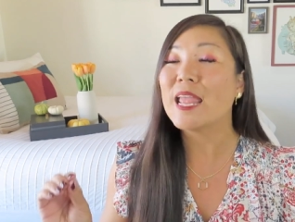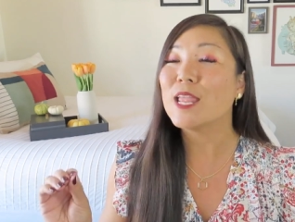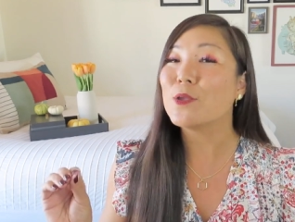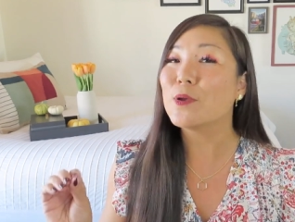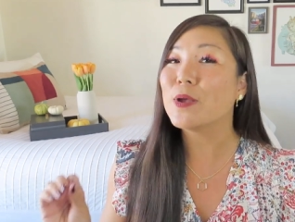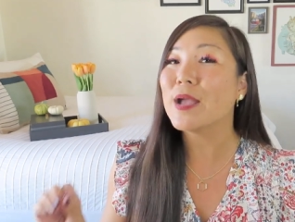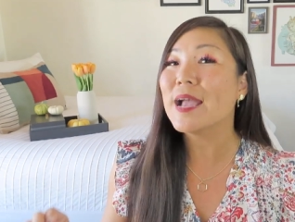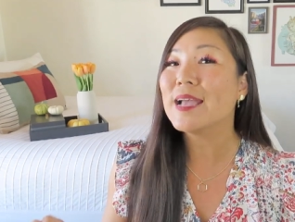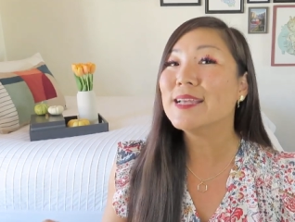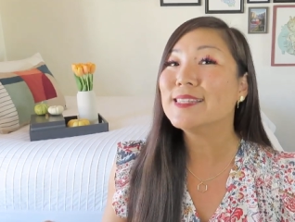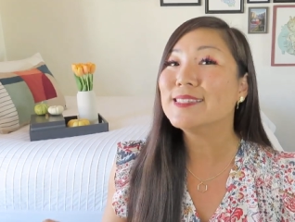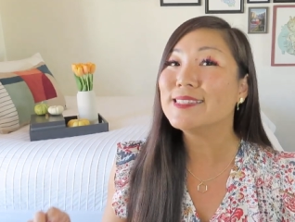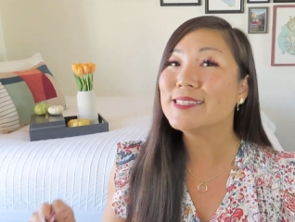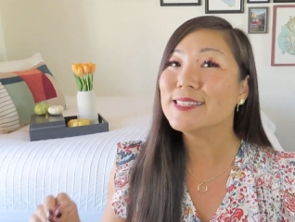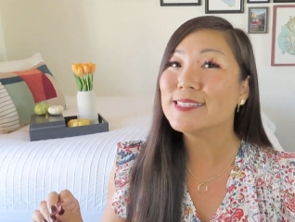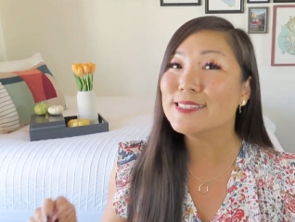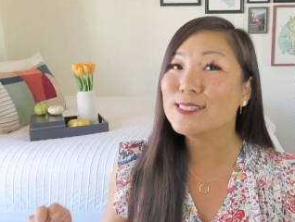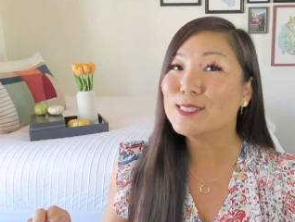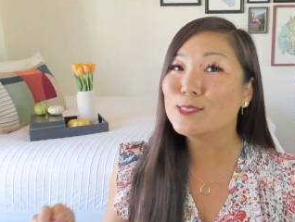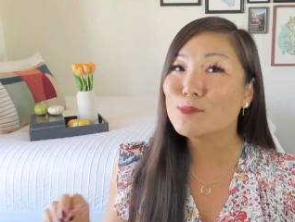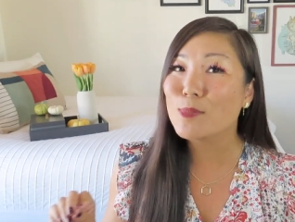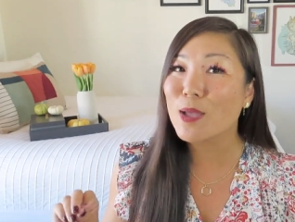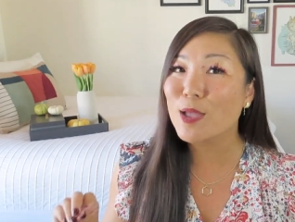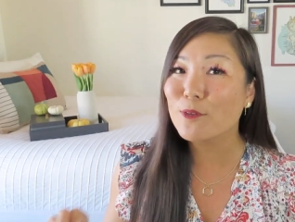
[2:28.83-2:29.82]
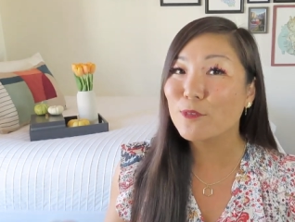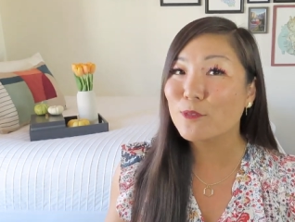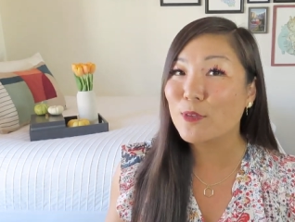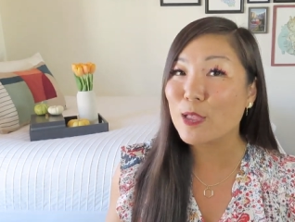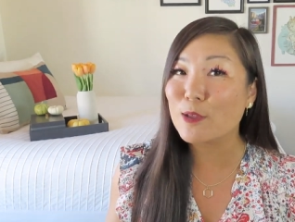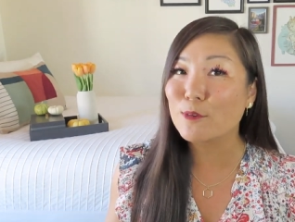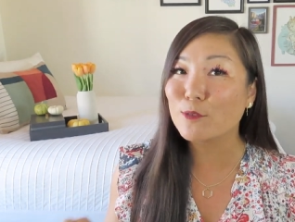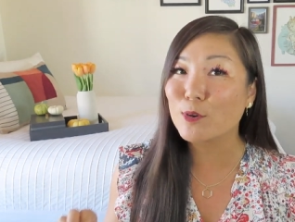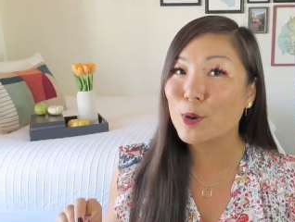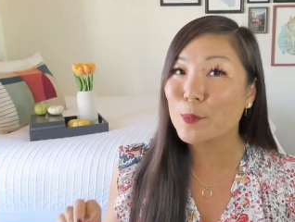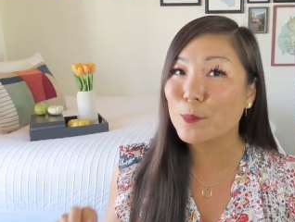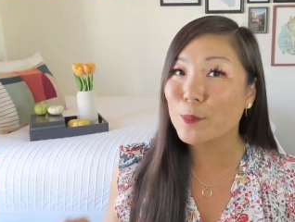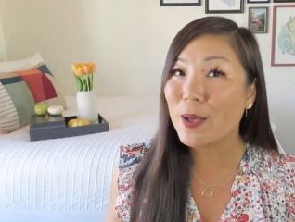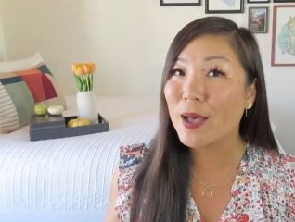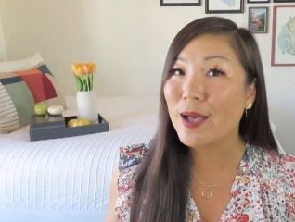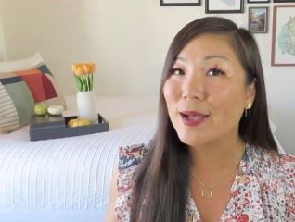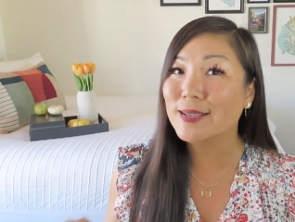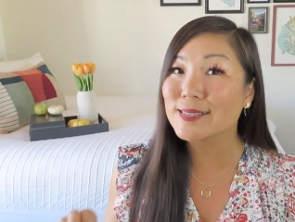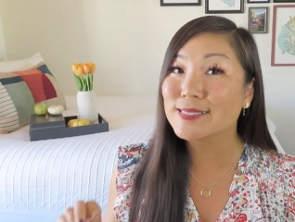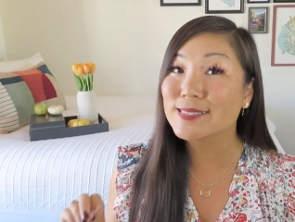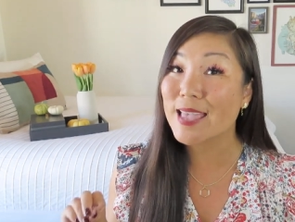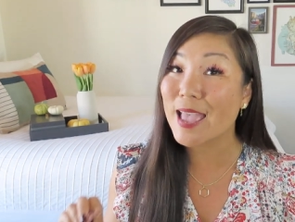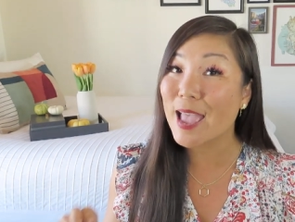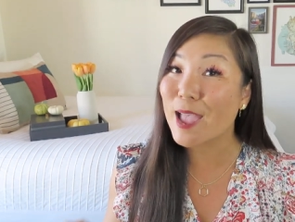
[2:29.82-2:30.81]
You guys, this is my favorite
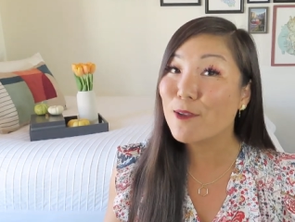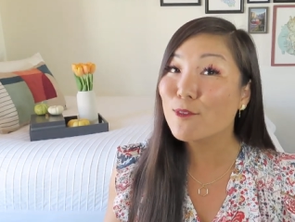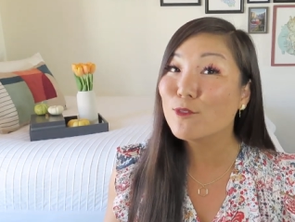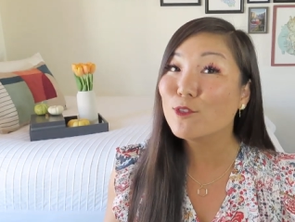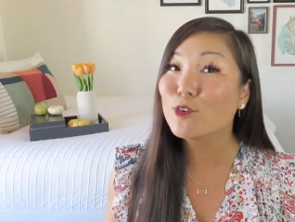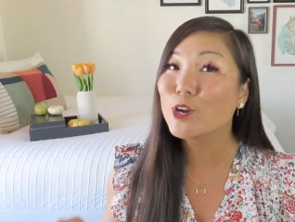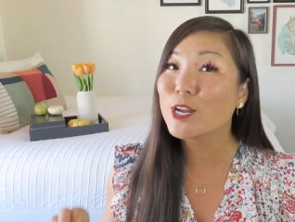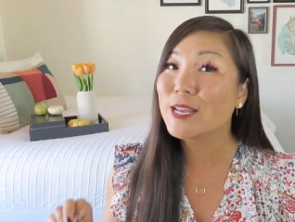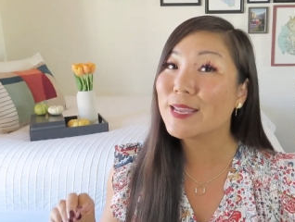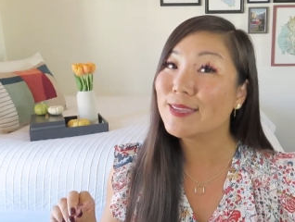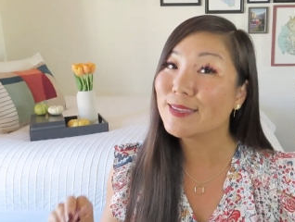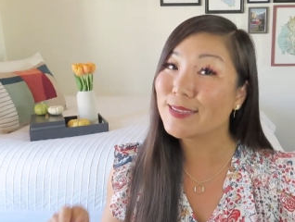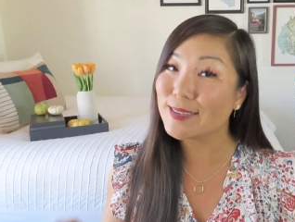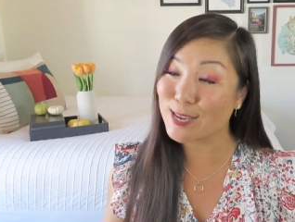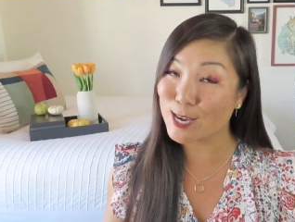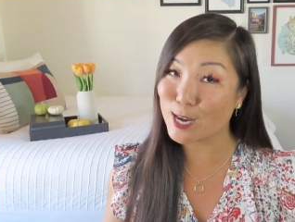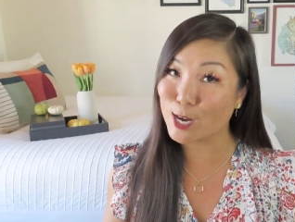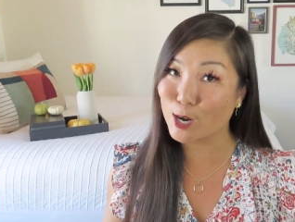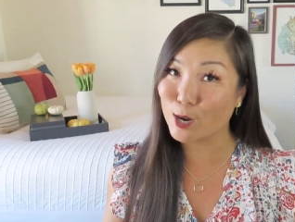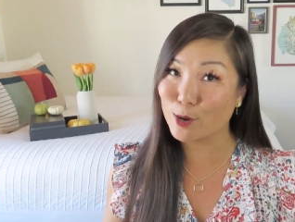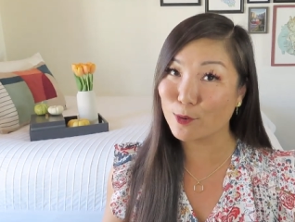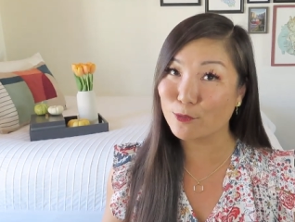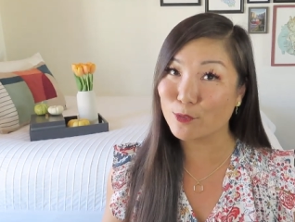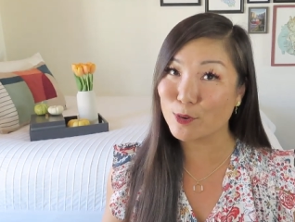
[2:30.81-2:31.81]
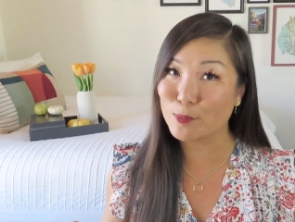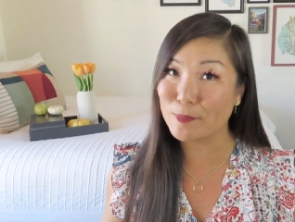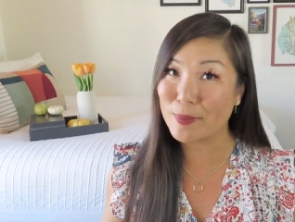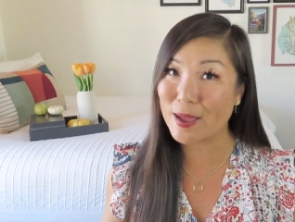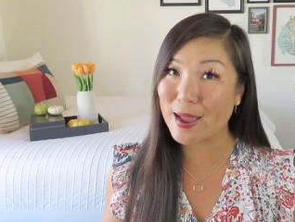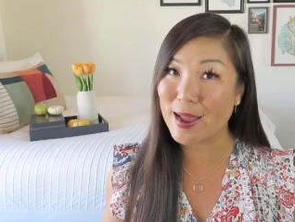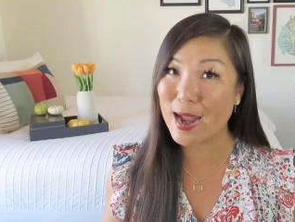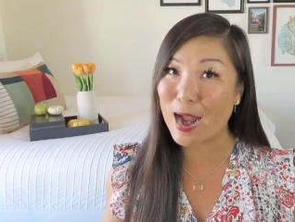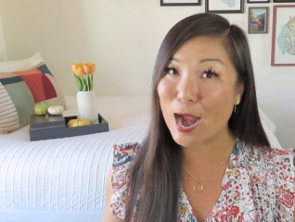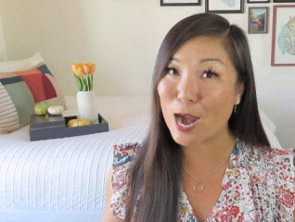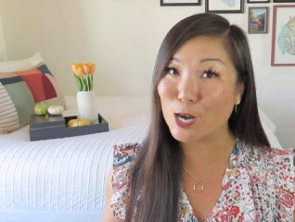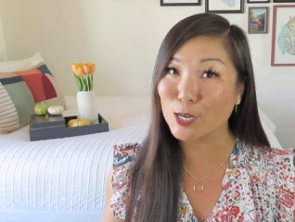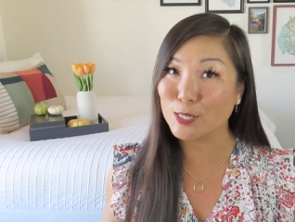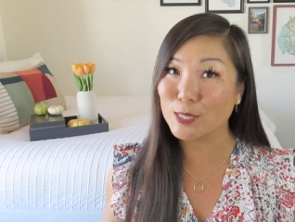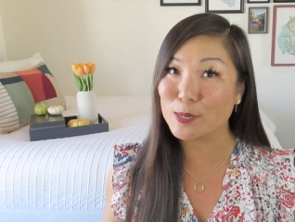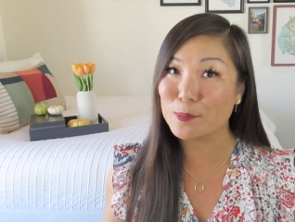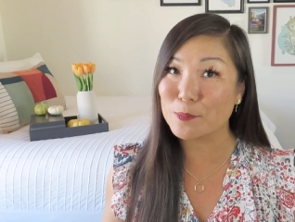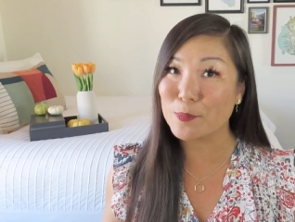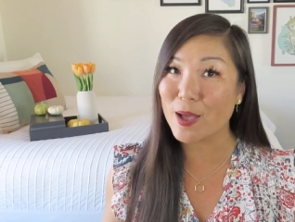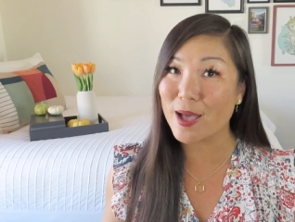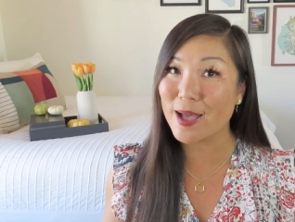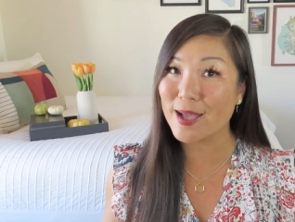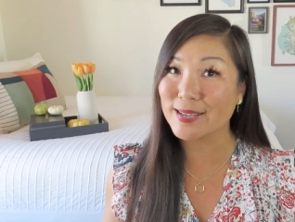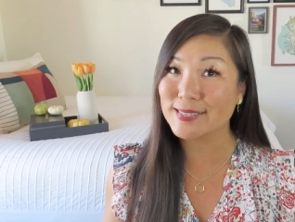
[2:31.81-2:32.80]
box every year from My
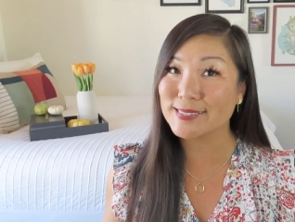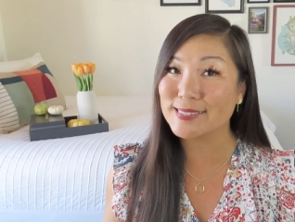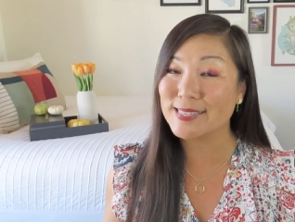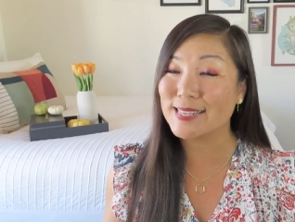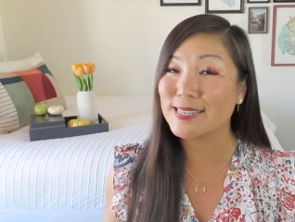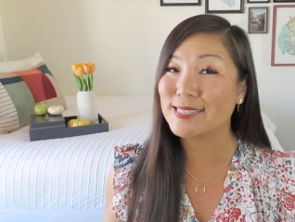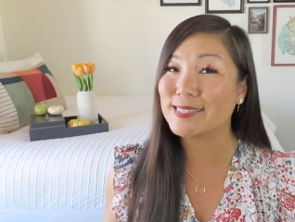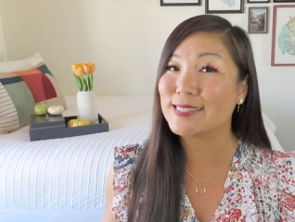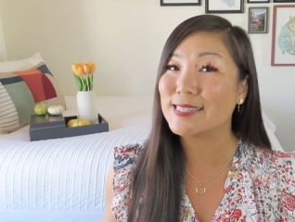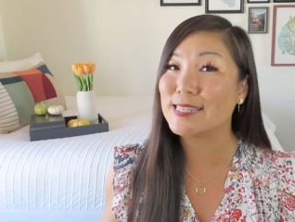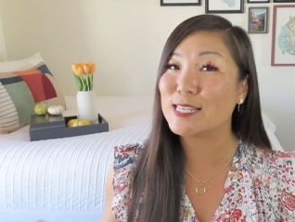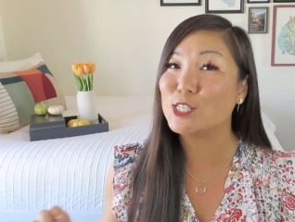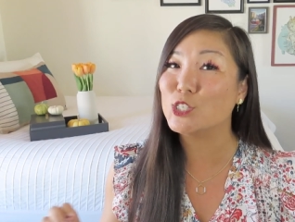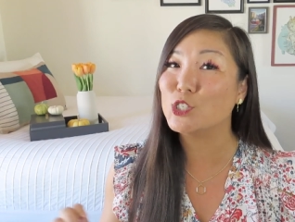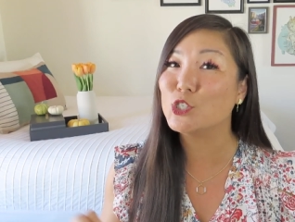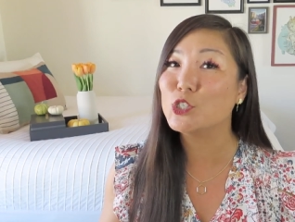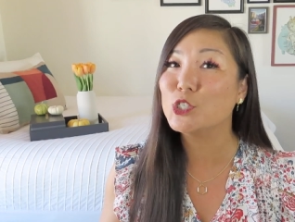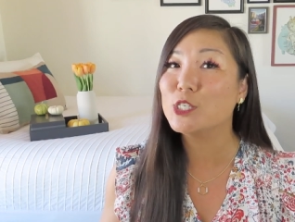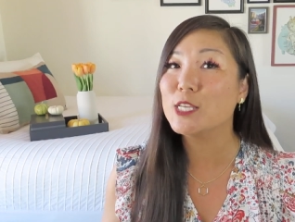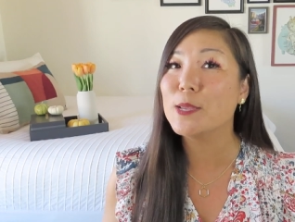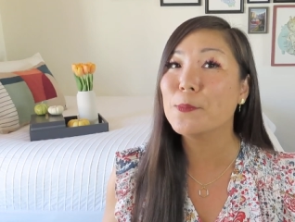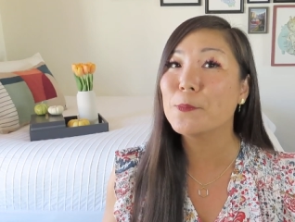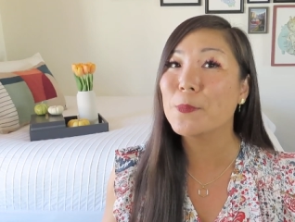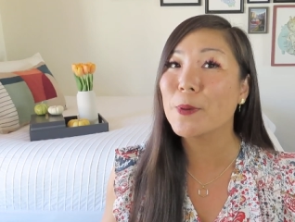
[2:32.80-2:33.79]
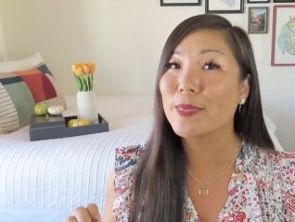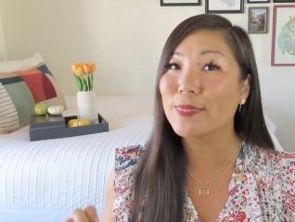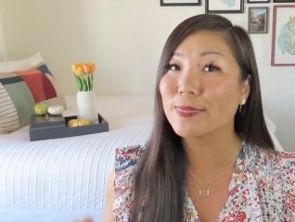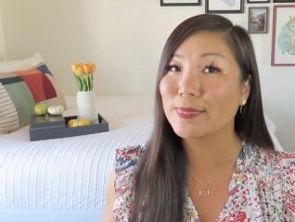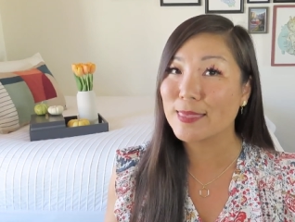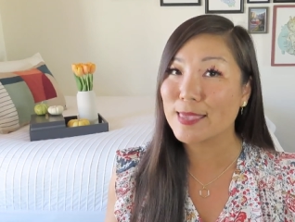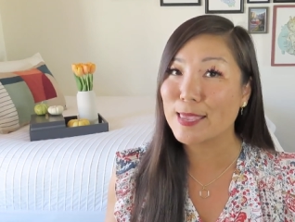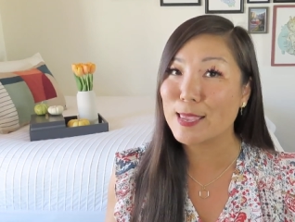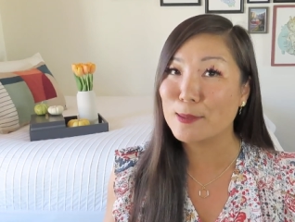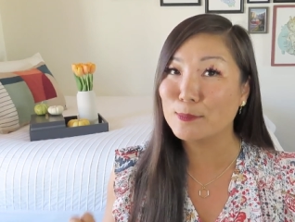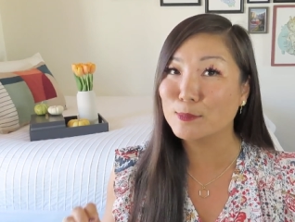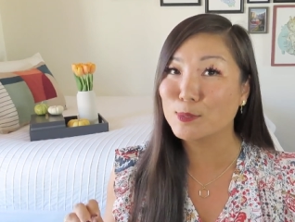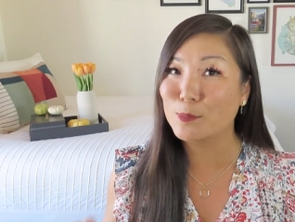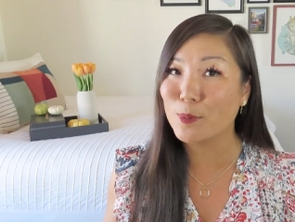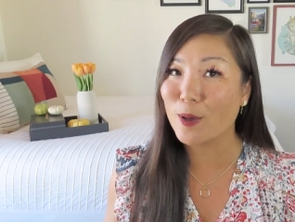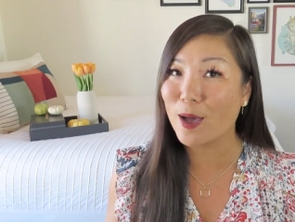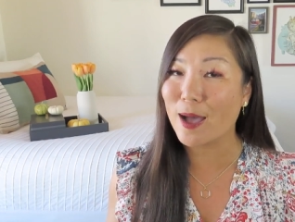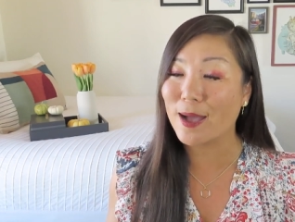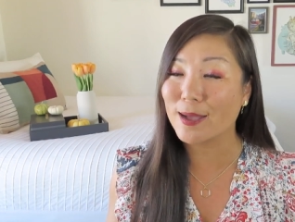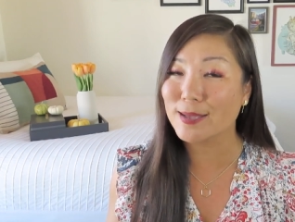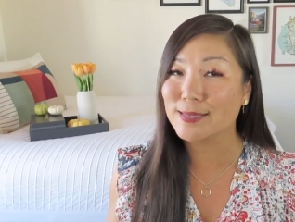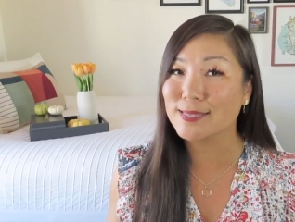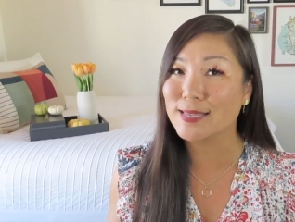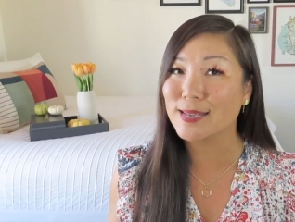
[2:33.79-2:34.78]
Ireland Box, is the sheep themed
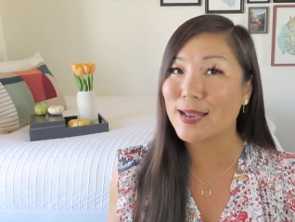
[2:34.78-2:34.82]
box.